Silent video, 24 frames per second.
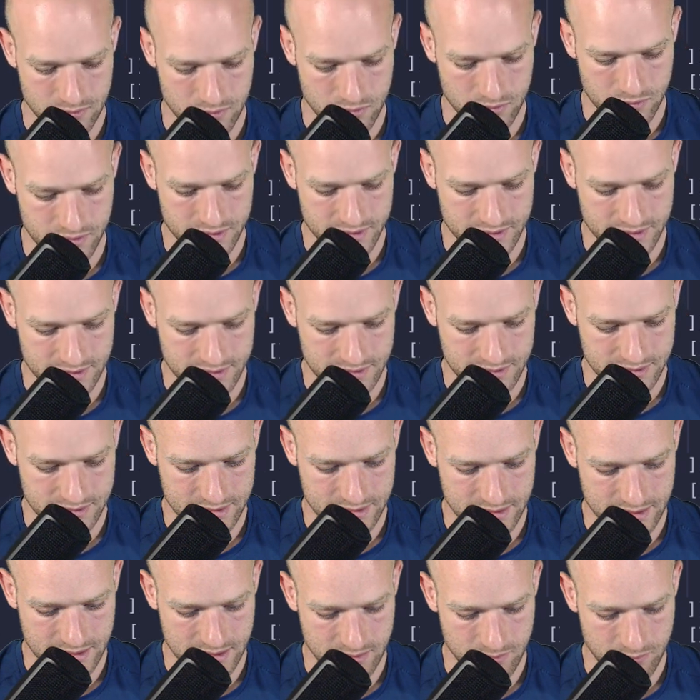
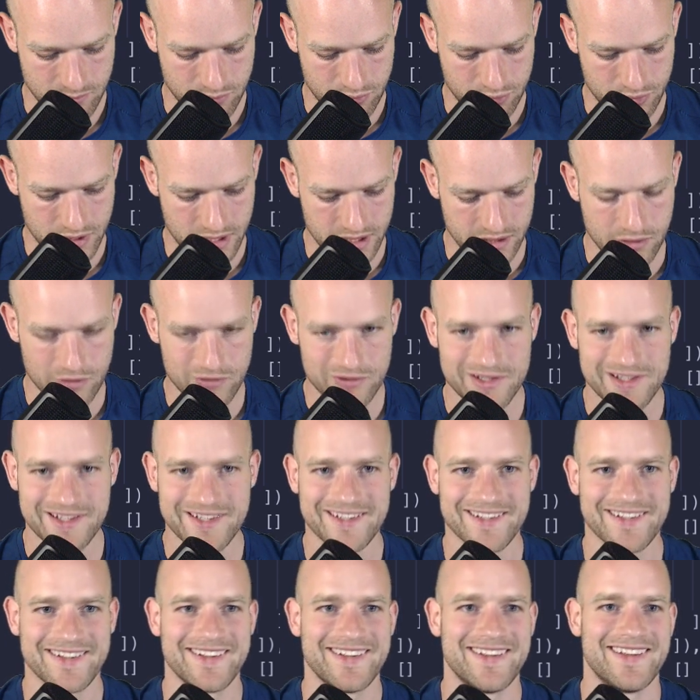looks pretty good.
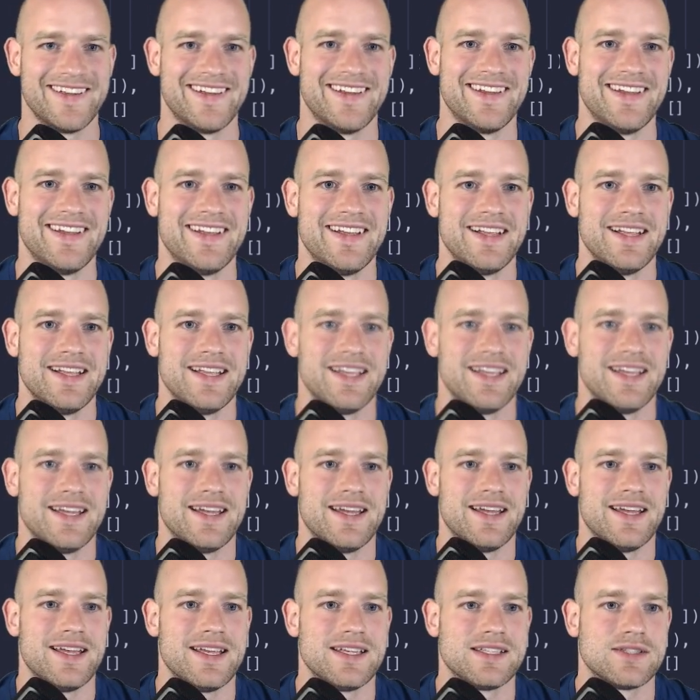
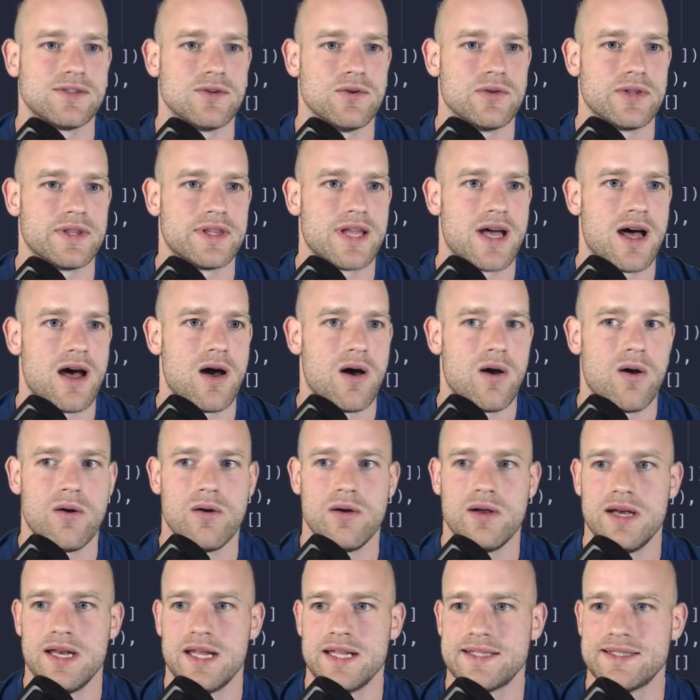So now
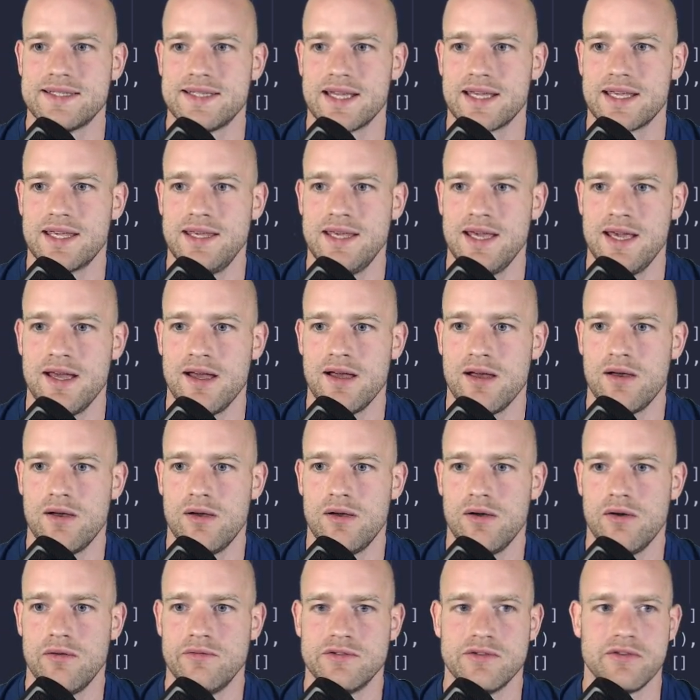let's take care
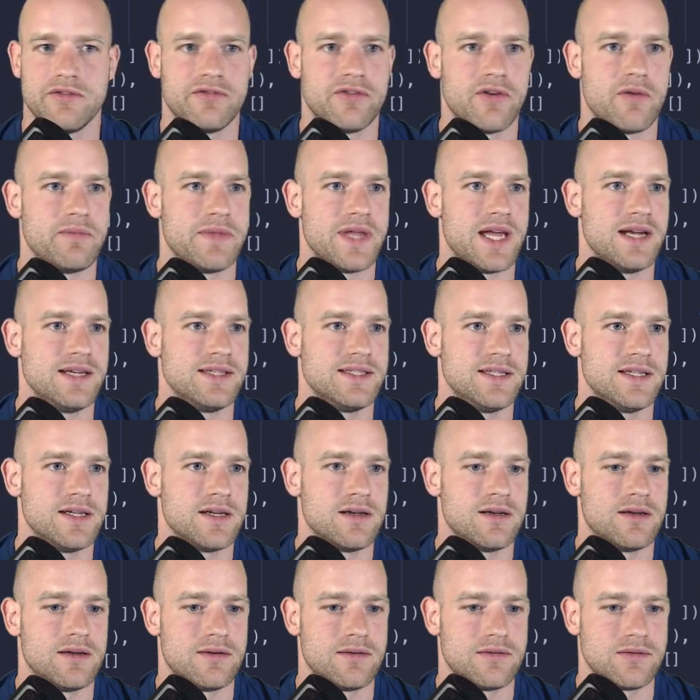of the thumbnails here.
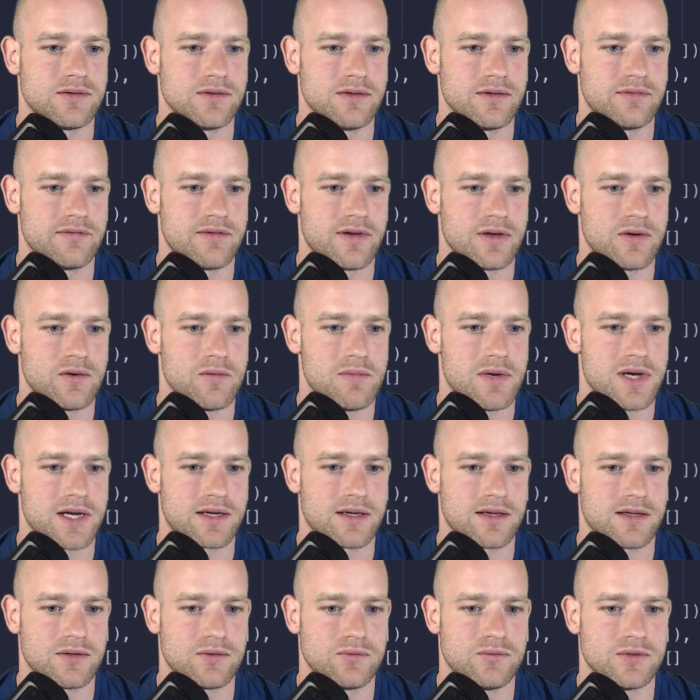So if I go
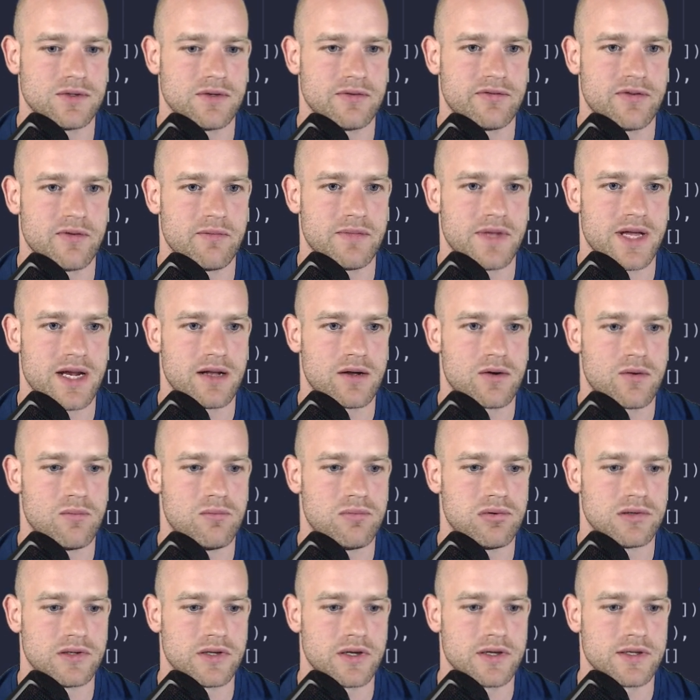back to the thumbnail
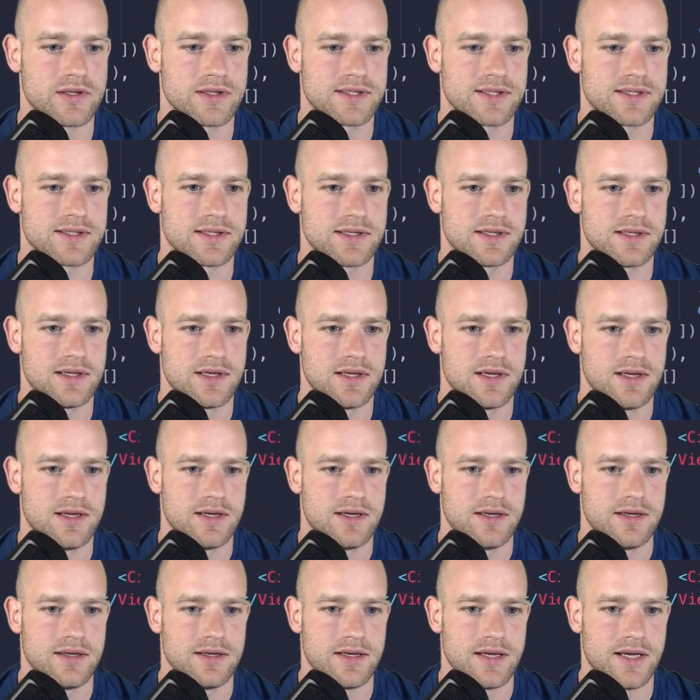components,
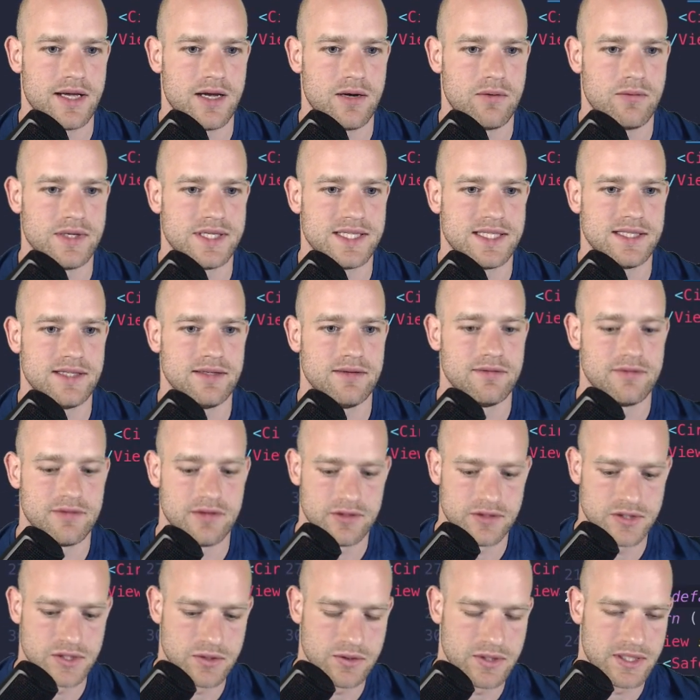I
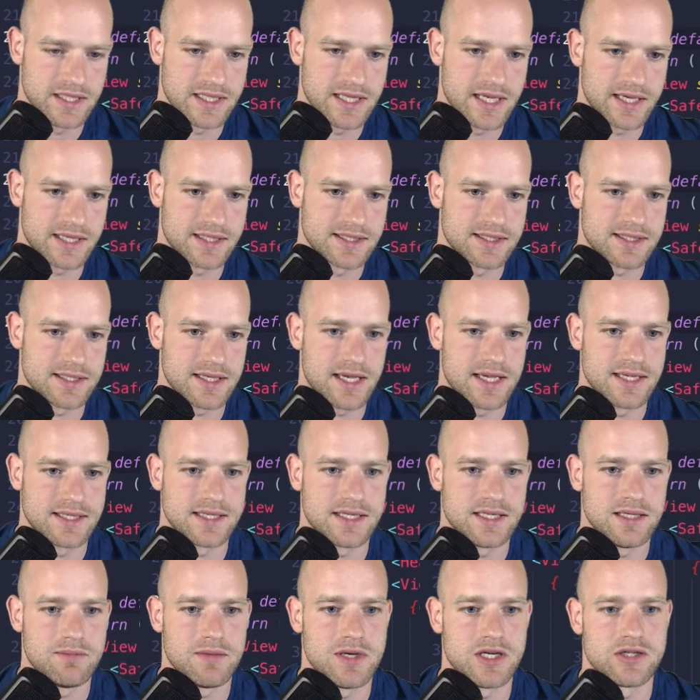received the index as
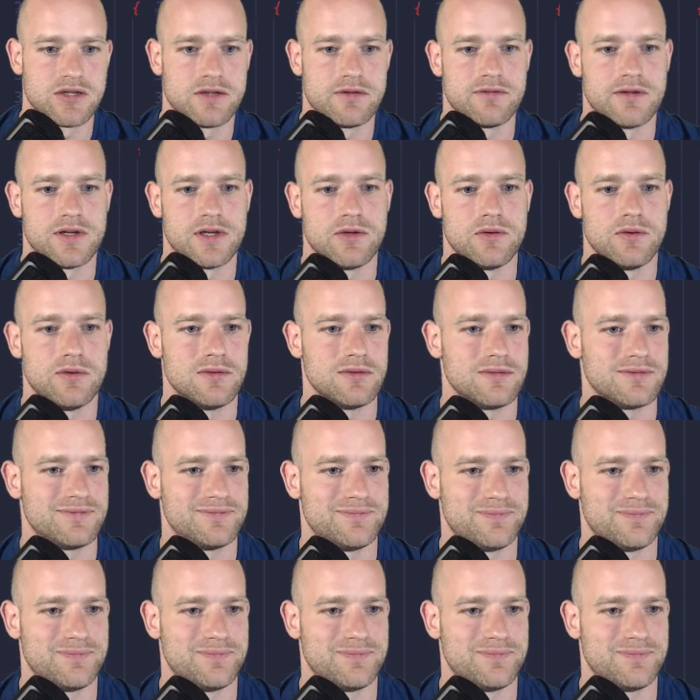animation value.